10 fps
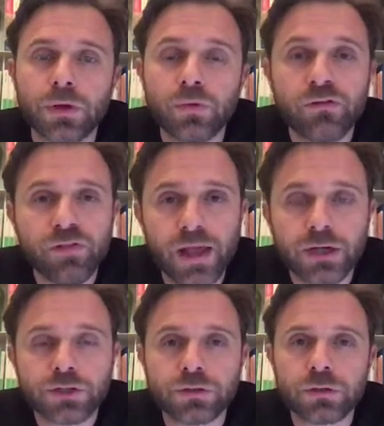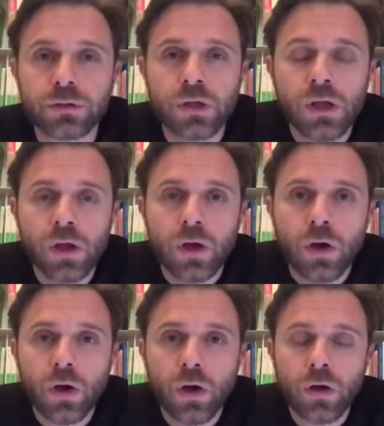reflection
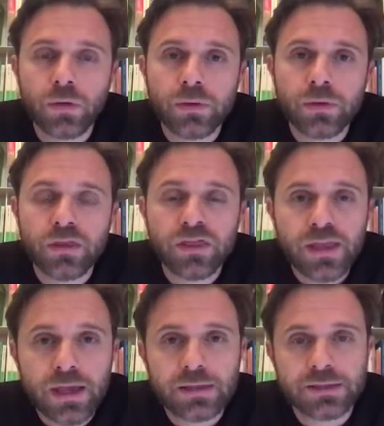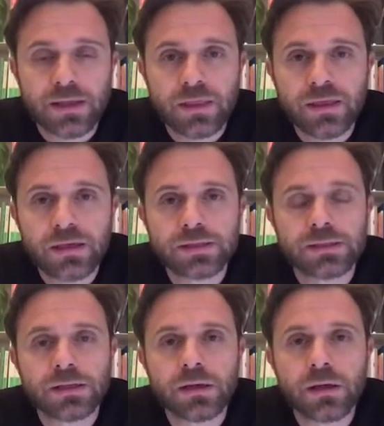on things that
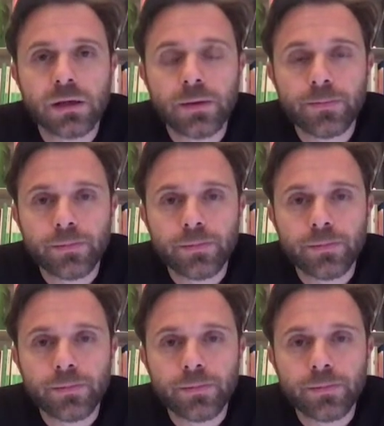this uh,